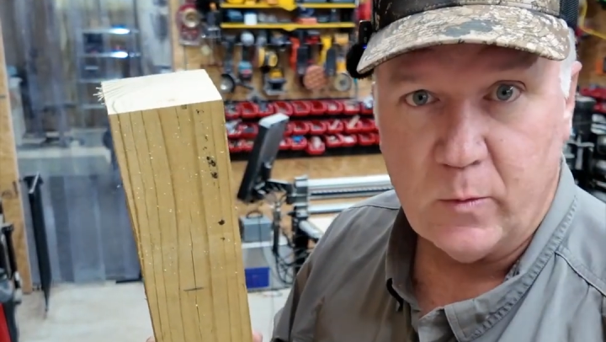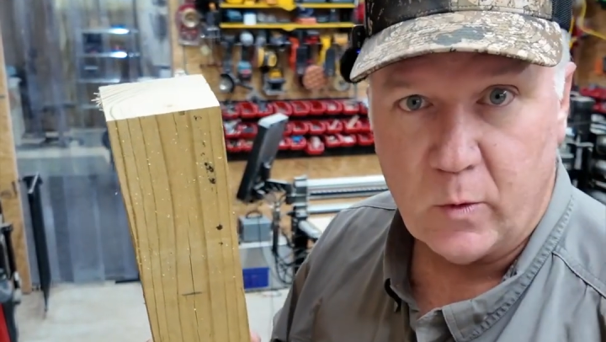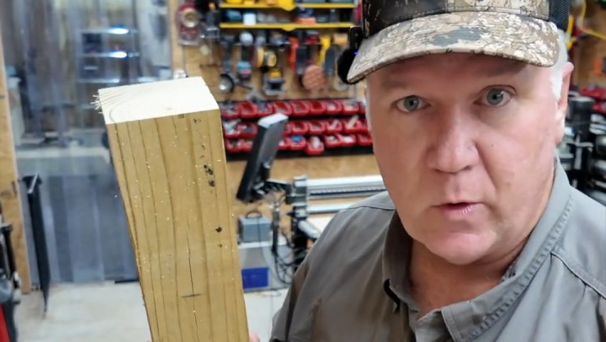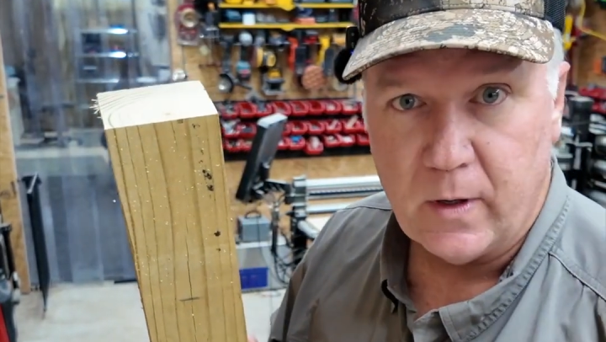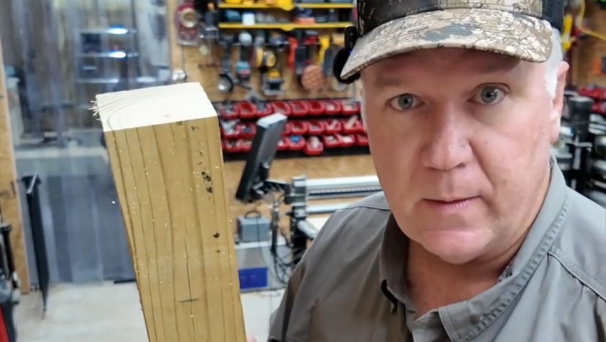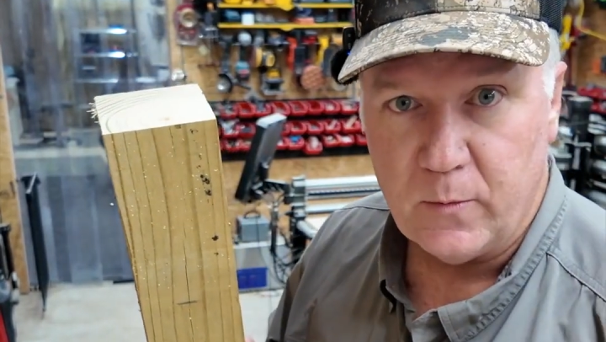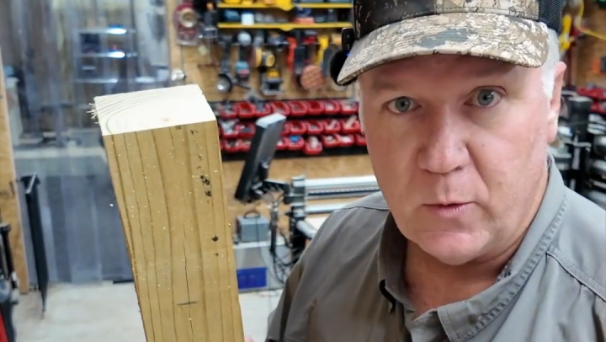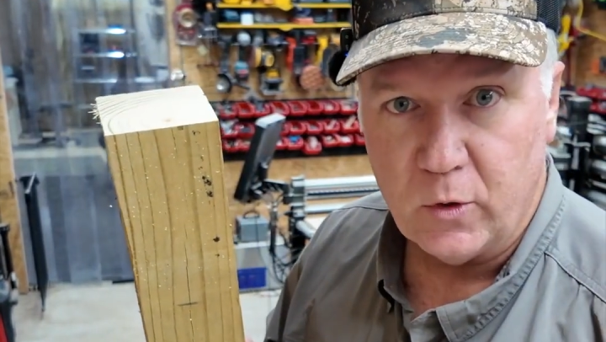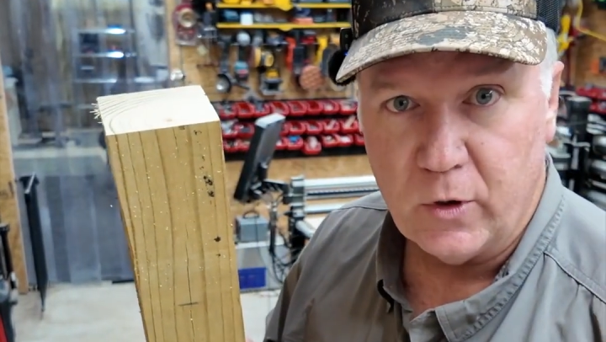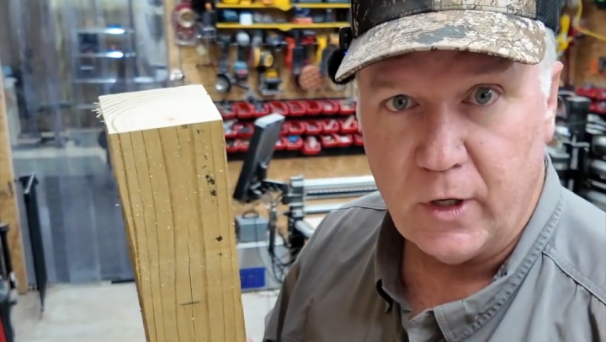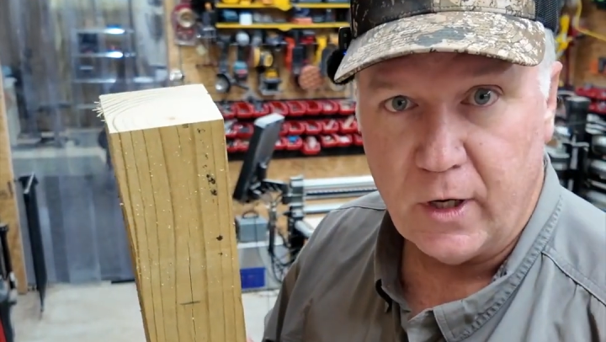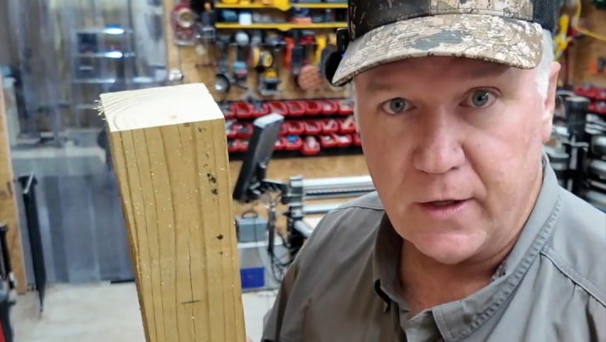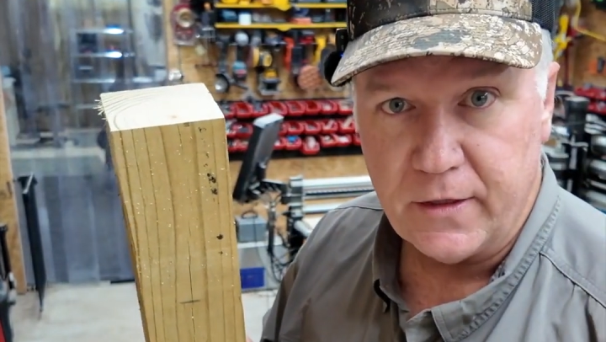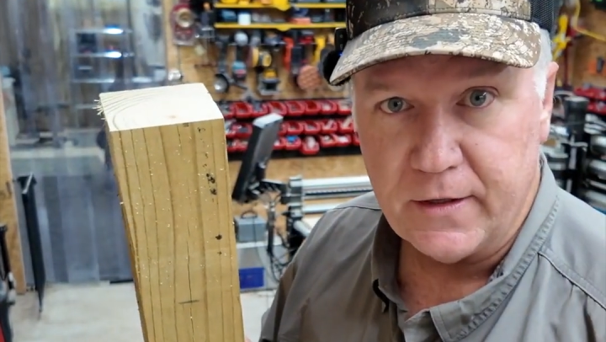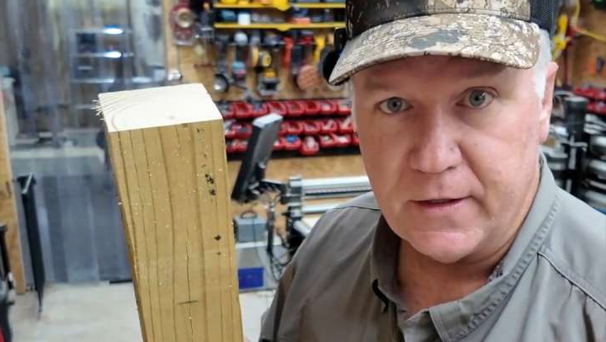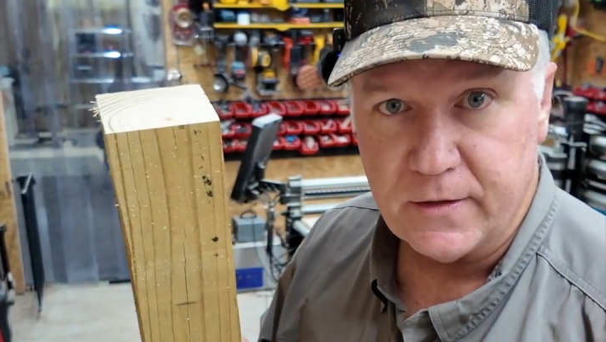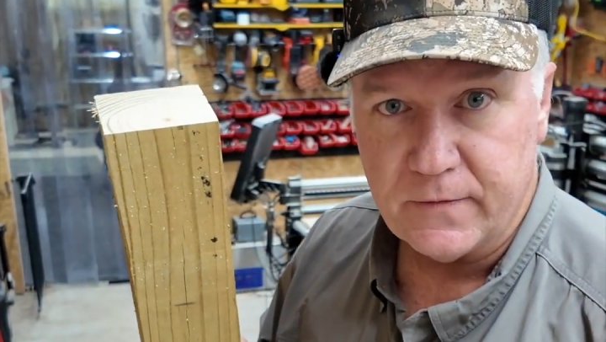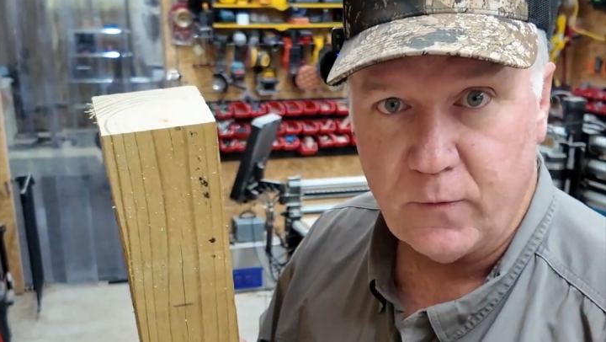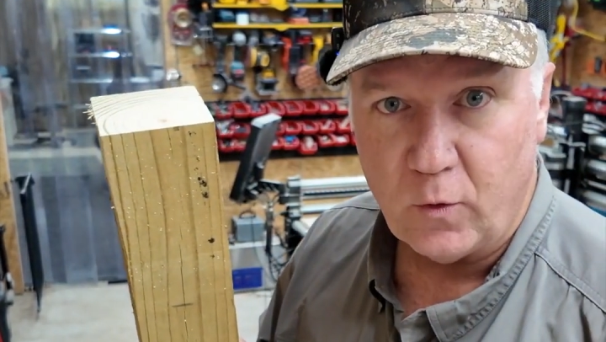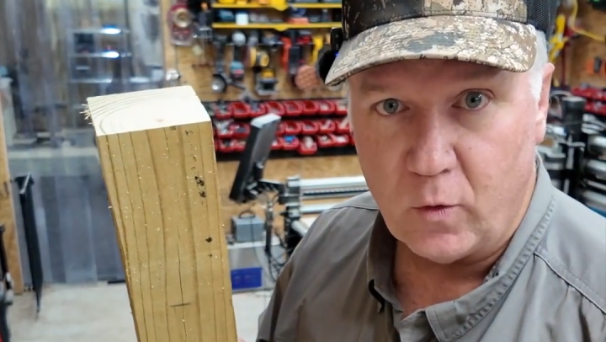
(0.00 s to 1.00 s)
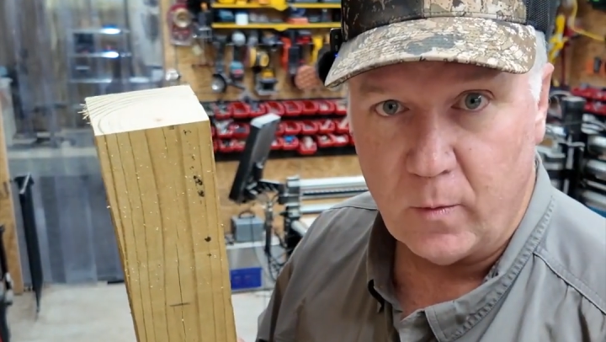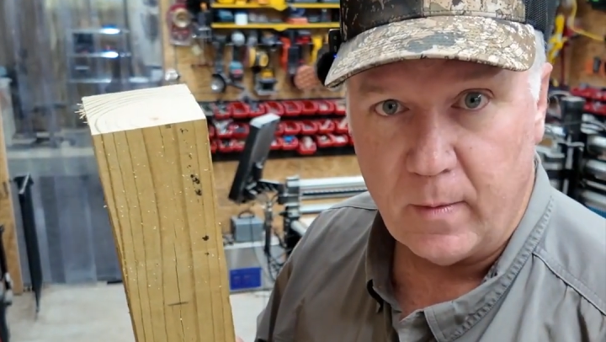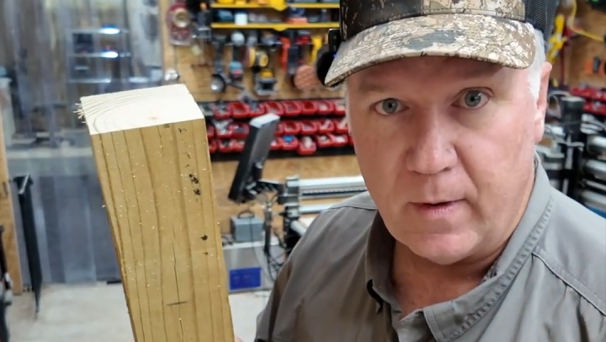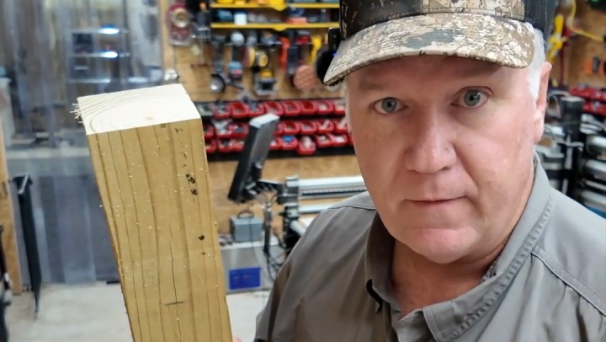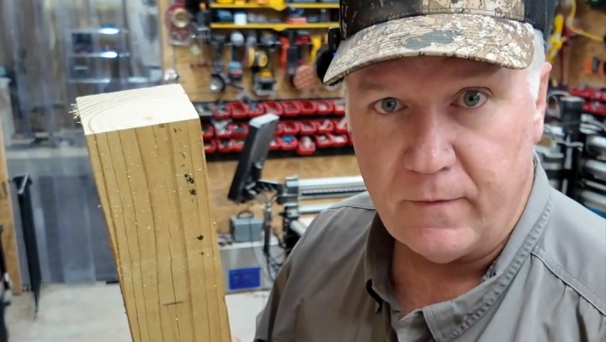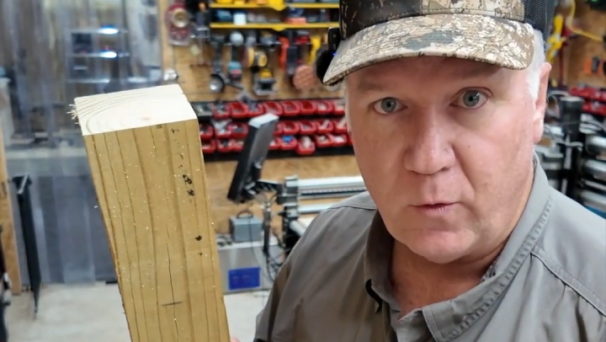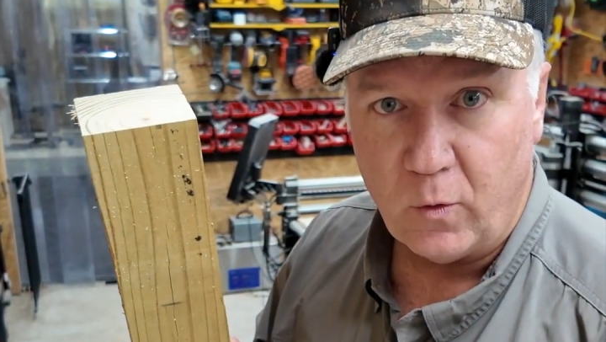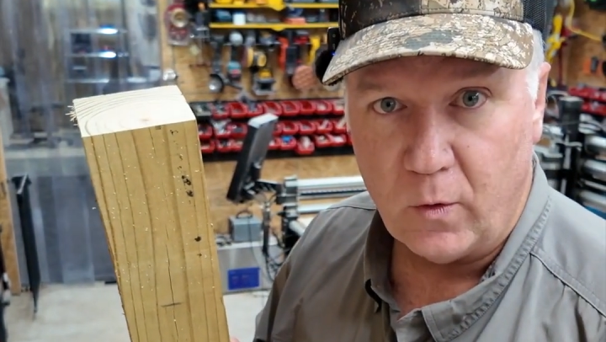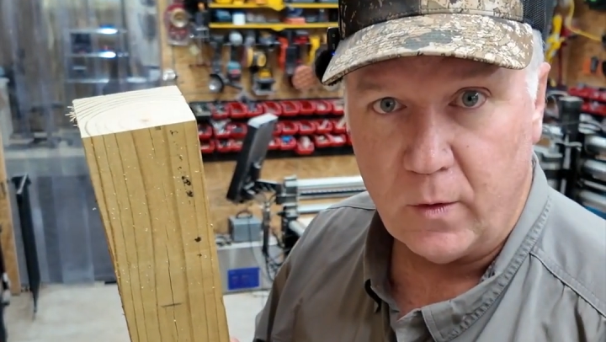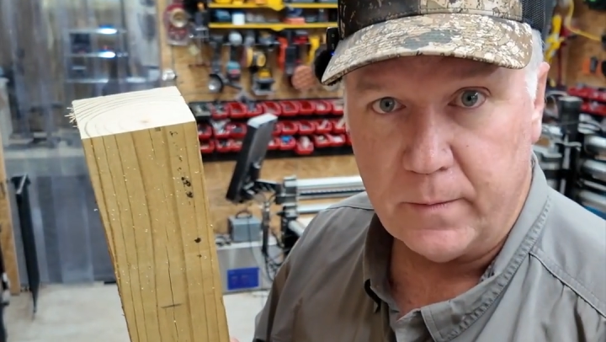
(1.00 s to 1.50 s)
where I'm going to cut this
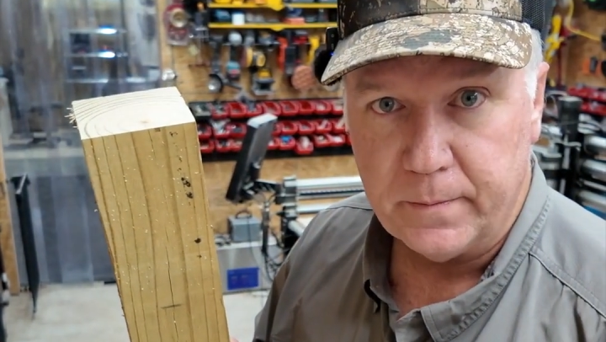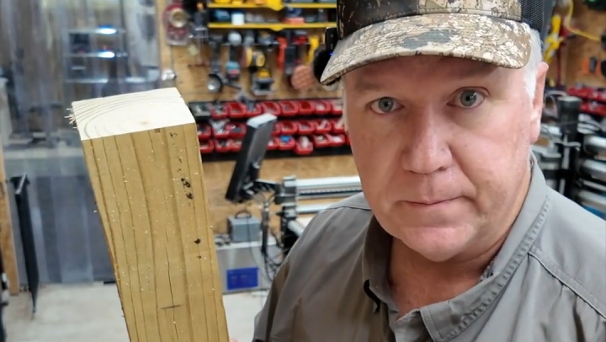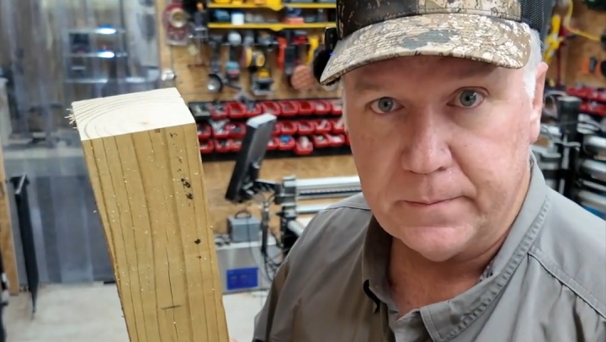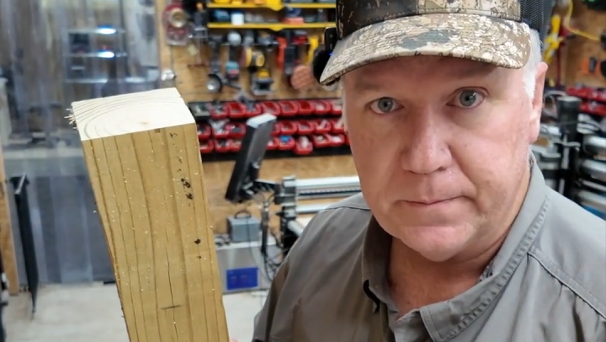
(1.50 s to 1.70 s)
4x4.